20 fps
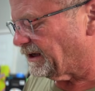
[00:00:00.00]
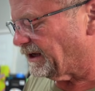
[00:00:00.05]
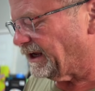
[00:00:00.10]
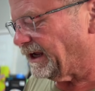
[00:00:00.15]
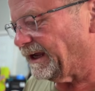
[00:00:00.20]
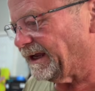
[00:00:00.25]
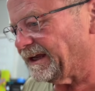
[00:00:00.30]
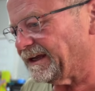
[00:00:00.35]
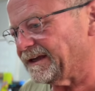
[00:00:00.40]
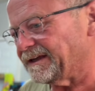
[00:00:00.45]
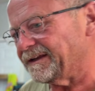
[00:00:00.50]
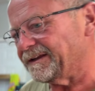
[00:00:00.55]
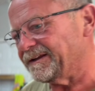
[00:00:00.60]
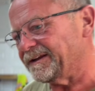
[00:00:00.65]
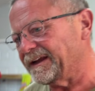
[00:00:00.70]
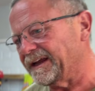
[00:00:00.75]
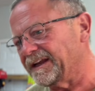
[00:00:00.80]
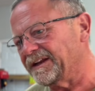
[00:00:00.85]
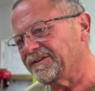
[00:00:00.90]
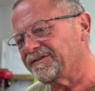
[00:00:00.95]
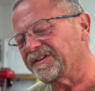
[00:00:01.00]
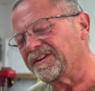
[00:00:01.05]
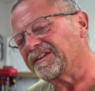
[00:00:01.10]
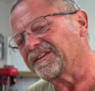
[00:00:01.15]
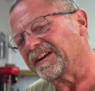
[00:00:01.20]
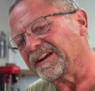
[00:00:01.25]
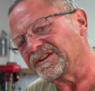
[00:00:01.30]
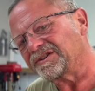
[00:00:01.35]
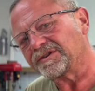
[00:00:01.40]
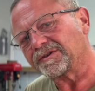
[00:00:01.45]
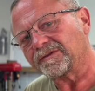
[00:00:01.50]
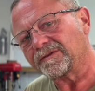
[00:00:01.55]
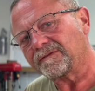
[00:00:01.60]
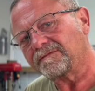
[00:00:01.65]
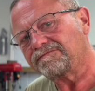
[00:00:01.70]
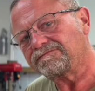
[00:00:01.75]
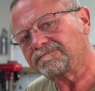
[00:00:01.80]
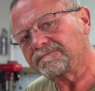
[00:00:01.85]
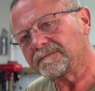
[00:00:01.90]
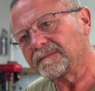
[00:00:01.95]
and it looks intentional.
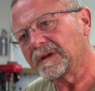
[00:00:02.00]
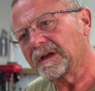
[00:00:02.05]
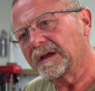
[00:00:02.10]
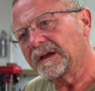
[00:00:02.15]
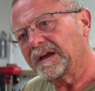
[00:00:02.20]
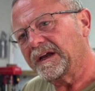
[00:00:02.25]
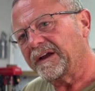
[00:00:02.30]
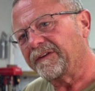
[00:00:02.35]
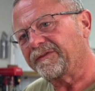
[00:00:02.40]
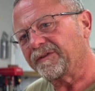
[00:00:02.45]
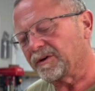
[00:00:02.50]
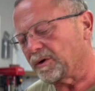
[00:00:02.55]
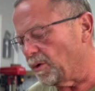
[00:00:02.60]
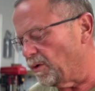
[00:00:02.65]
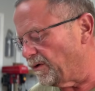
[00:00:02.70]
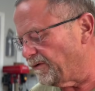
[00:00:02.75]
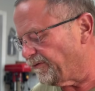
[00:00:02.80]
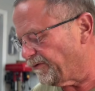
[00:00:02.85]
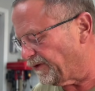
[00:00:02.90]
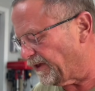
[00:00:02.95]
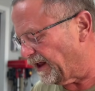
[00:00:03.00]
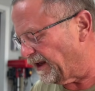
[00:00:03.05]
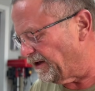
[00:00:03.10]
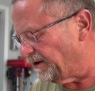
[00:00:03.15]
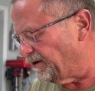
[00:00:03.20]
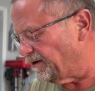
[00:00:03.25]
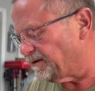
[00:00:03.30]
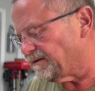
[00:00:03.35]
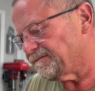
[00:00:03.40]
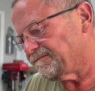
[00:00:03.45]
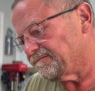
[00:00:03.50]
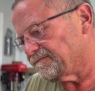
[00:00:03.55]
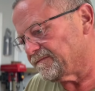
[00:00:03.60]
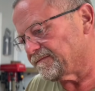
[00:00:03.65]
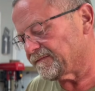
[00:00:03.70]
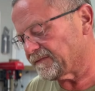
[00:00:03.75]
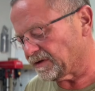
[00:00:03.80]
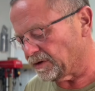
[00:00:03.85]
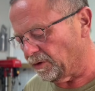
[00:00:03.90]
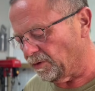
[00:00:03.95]
If you're going for that look,
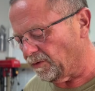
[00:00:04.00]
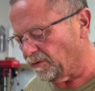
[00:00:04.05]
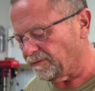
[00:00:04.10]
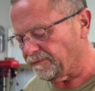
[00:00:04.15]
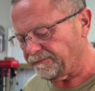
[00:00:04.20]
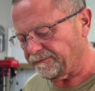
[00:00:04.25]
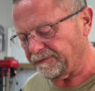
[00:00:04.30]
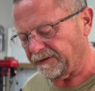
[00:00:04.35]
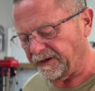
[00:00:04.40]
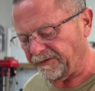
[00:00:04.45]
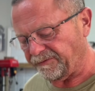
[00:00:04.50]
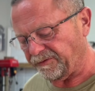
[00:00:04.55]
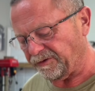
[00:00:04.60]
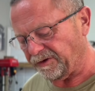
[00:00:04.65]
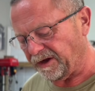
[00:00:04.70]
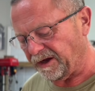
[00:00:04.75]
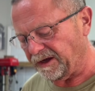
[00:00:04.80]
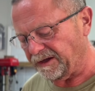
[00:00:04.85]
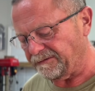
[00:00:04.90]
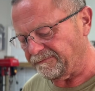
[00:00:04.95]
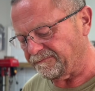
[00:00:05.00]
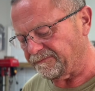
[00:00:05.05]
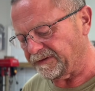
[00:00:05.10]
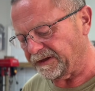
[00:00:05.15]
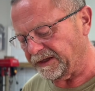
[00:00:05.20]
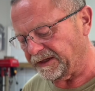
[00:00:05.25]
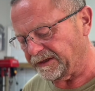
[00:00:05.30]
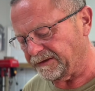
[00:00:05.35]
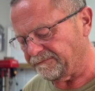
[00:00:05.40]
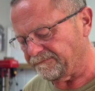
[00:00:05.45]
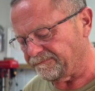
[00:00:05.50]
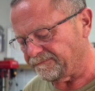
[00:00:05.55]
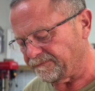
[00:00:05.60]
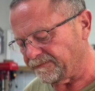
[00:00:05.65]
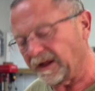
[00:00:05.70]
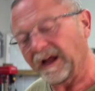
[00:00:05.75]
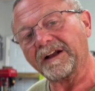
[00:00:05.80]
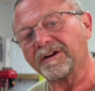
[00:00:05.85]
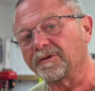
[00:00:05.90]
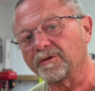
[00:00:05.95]
cool. If you're not, then
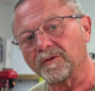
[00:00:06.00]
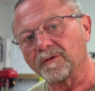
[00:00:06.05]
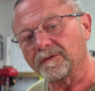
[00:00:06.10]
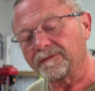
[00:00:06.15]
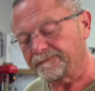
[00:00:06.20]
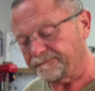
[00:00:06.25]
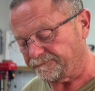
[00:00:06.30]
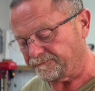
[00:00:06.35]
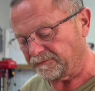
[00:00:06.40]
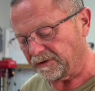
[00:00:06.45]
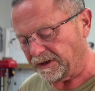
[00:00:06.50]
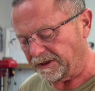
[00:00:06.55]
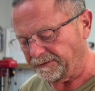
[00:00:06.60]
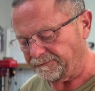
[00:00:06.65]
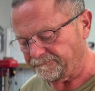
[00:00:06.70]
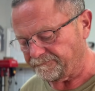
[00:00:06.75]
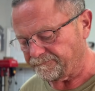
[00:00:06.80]
not cool, right?